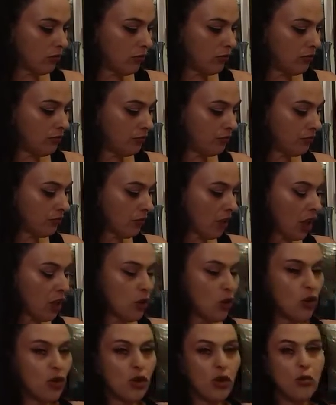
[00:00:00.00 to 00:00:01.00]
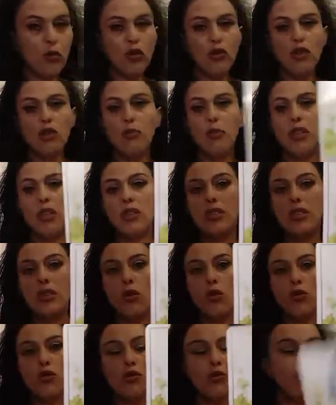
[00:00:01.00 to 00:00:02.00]
And you do want to be the
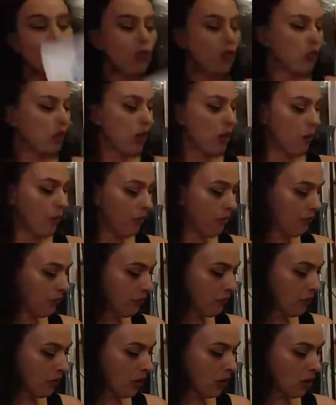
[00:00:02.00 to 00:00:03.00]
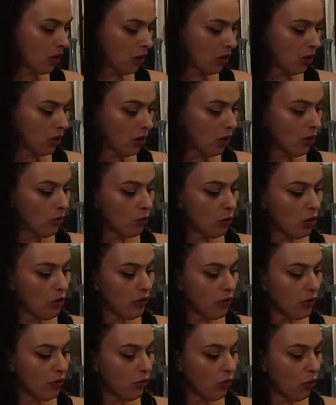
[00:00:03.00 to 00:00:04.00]
soldier for them.
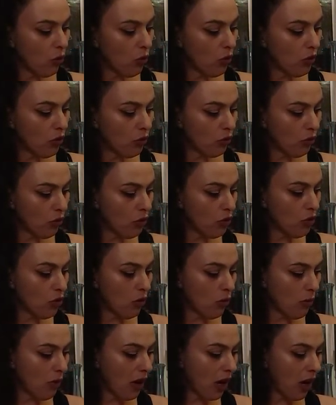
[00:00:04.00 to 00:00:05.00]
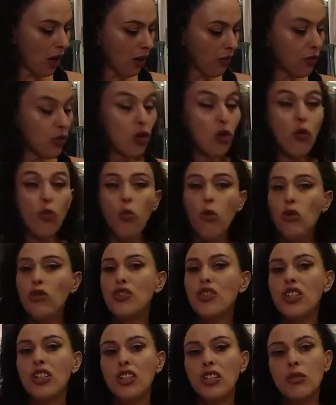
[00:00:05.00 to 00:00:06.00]
Moving forward through your path, you're
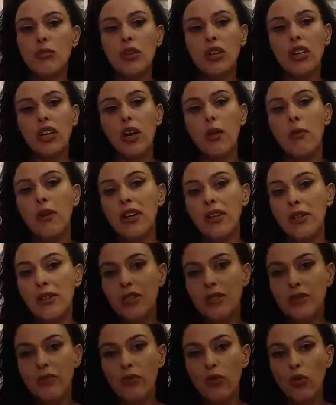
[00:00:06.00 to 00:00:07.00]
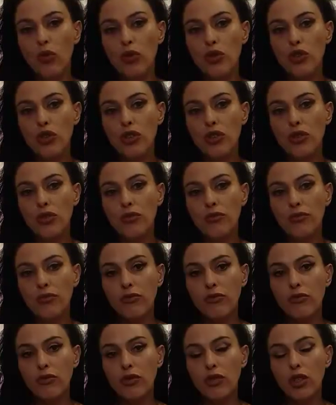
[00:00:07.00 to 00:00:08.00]
wanting to bring abundance and fortune
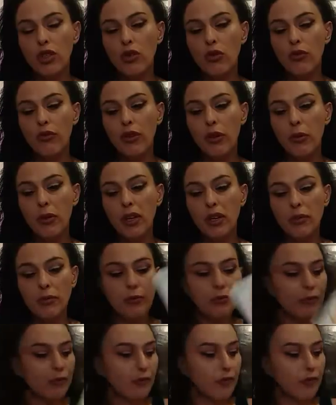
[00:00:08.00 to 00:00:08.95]
to your feminine.